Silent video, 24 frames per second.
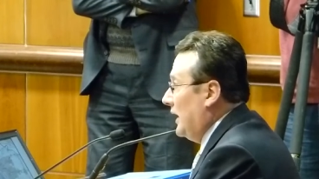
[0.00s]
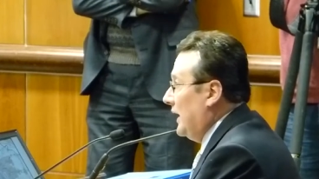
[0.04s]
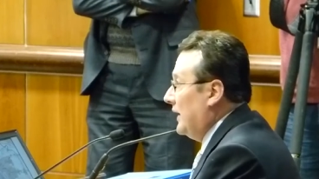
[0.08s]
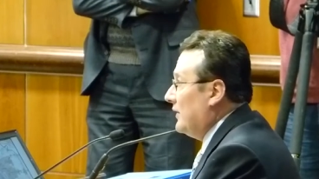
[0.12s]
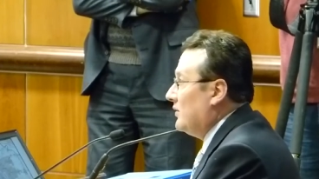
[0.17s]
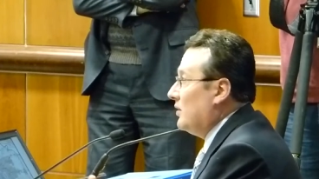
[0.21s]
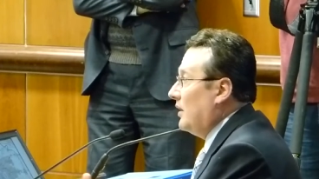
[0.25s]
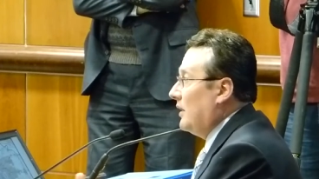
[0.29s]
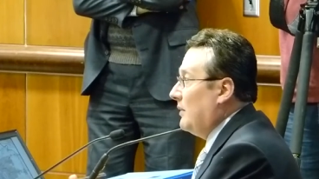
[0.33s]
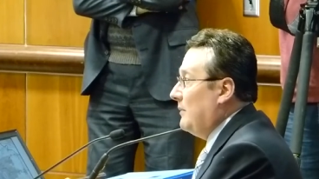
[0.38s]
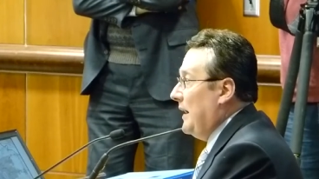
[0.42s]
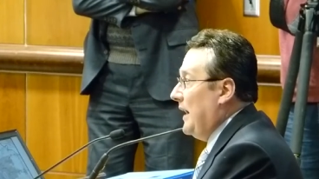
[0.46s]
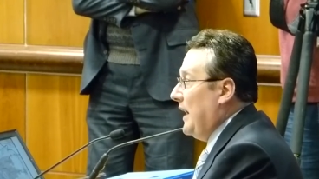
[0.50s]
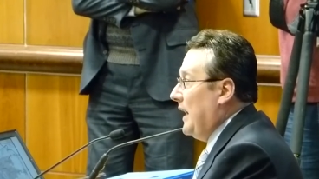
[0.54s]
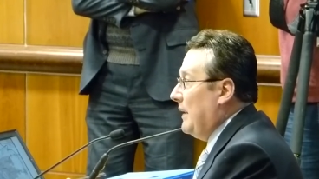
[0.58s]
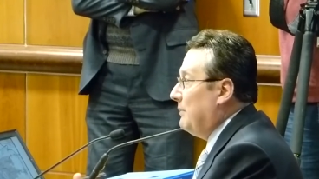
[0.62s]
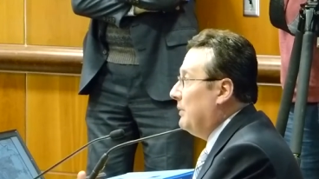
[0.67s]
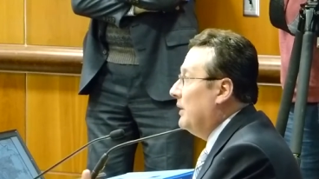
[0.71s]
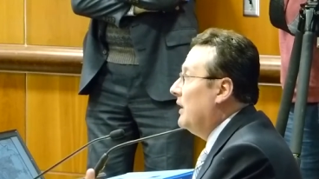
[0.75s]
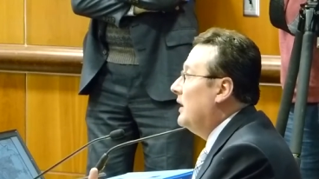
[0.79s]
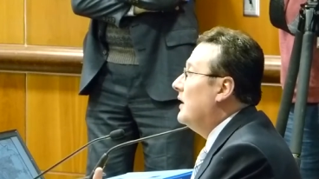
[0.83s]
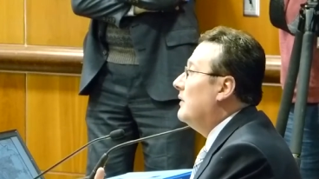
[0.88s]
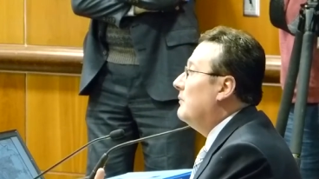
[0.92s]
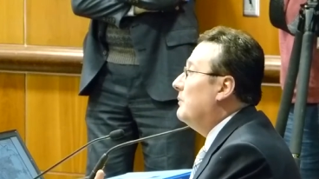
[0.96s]
lines on a
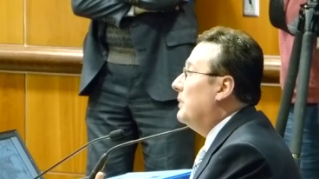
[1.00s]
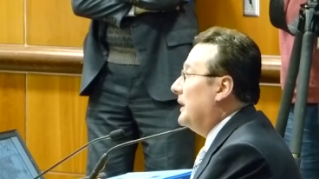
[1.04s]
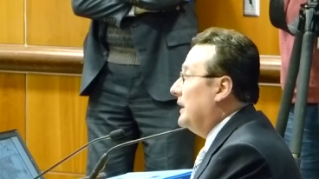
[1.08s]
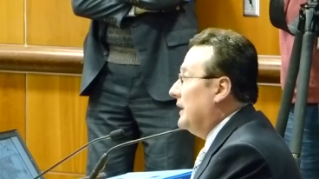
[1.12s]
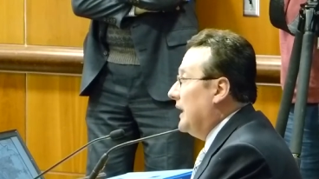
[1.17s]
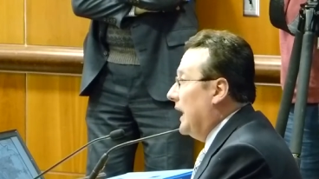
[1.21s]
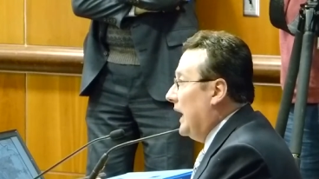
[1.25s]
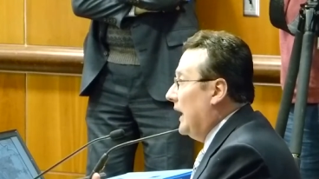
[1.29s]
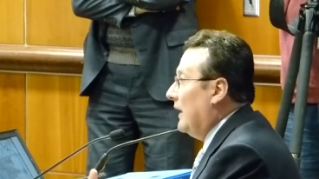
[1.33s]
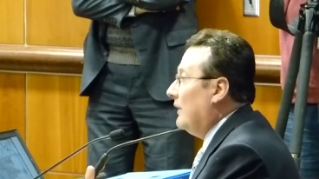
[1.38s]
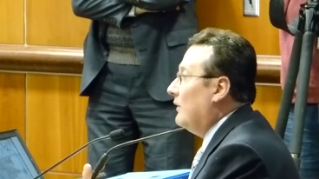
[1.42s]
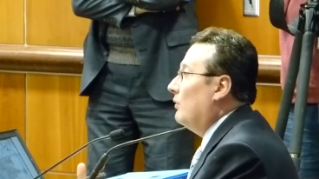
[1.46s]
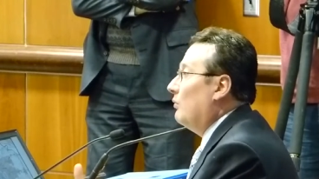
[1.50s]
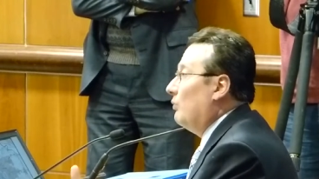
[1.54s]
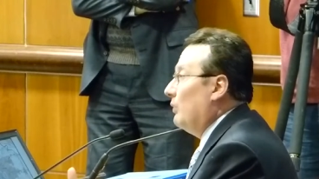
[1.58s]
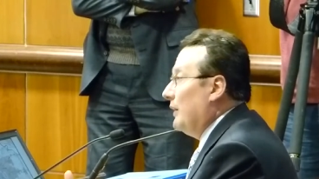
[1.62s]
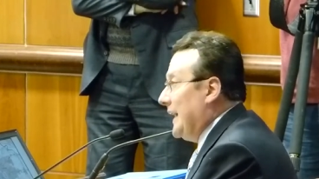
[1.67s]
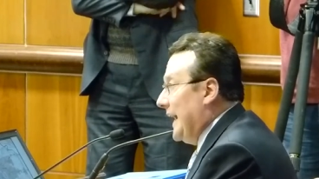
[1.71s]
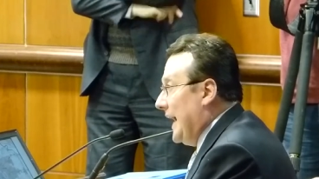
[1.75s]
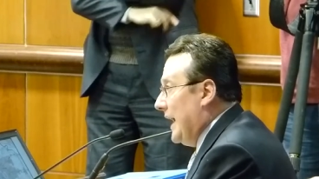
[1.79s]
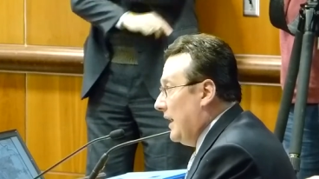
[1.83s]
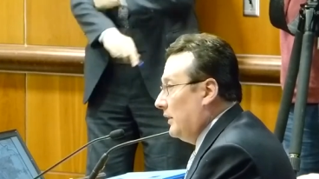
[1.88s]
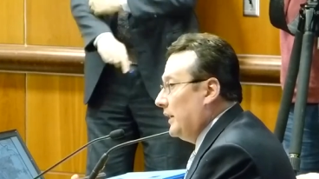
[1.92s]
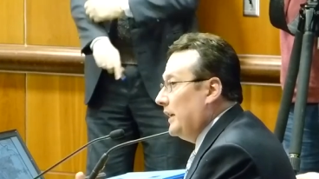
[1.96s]
map, but not
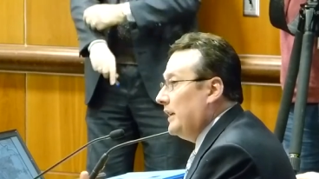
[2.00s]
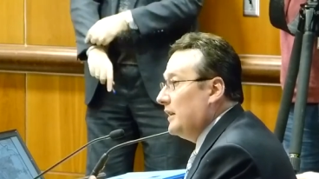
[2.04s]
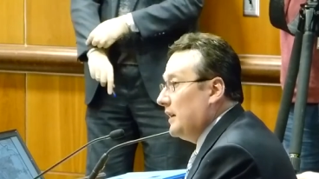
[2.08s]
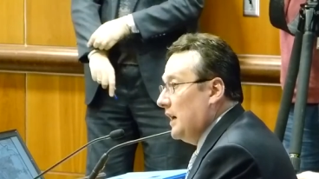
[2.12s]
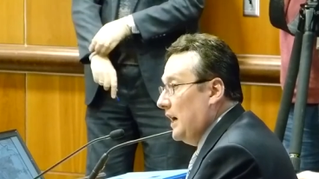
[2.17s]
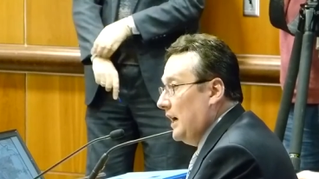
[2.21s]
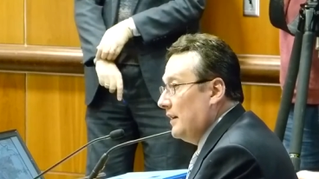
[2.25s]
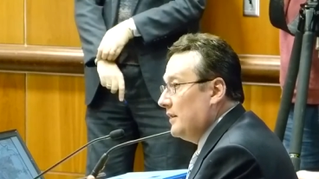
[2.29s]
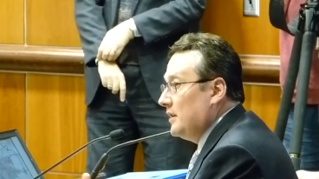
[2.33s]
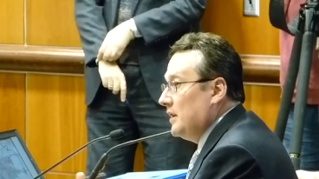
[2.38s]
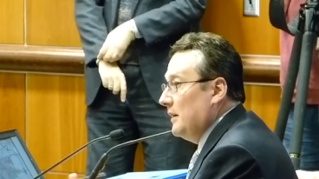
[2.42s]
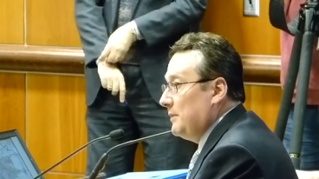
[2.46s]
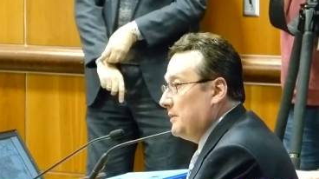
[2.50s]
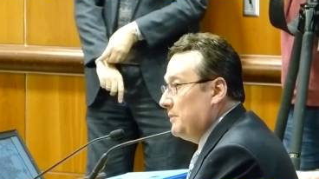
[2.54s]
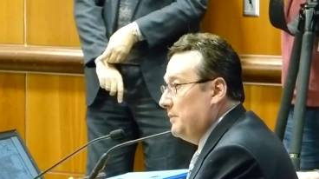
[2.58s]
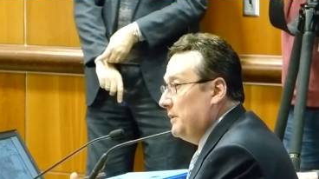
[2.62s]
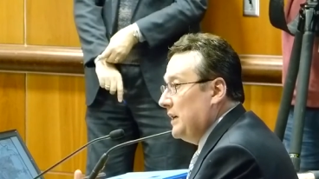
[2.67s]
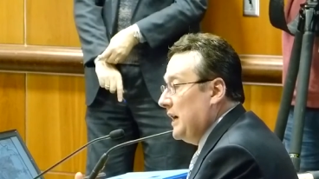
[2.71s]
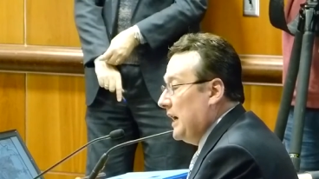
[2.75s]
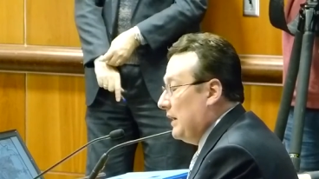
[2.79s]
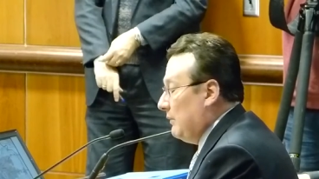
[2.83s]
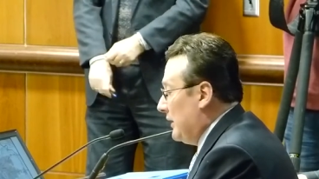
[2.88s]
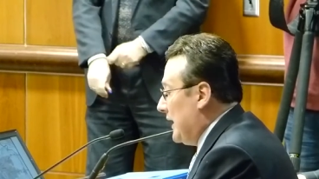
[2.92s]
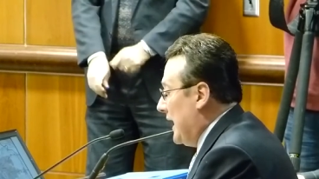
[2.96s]
reality. Concepts,
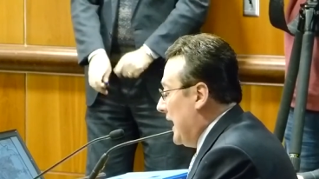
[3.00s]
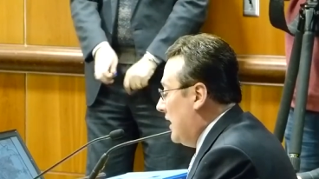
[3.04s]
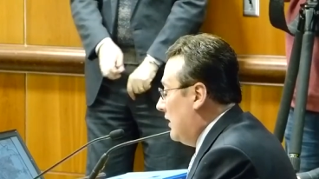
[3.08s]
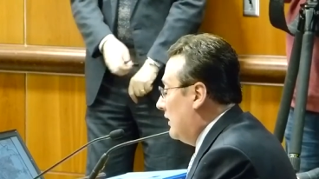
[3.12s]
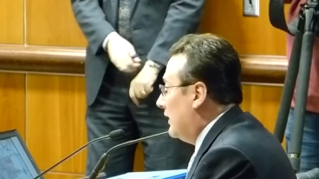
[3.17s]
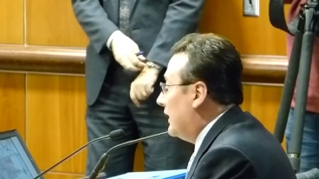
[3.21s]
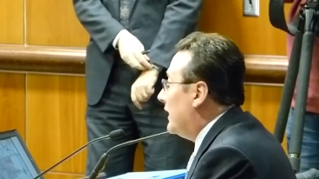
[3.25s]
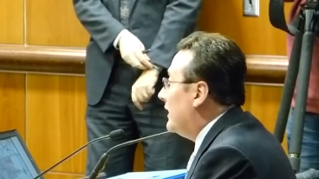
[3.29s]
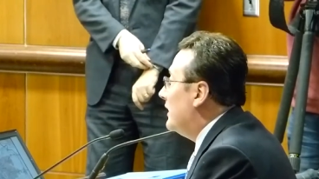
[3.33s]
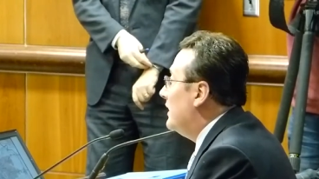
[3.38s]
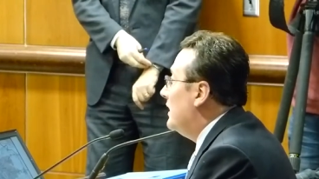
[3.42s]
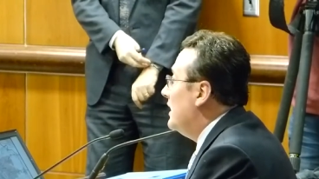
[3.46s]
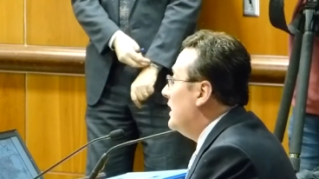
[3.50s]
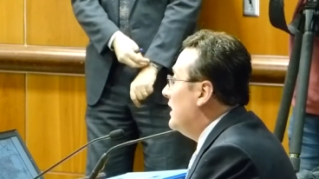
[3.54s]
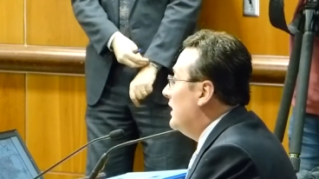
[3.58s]
but not reality.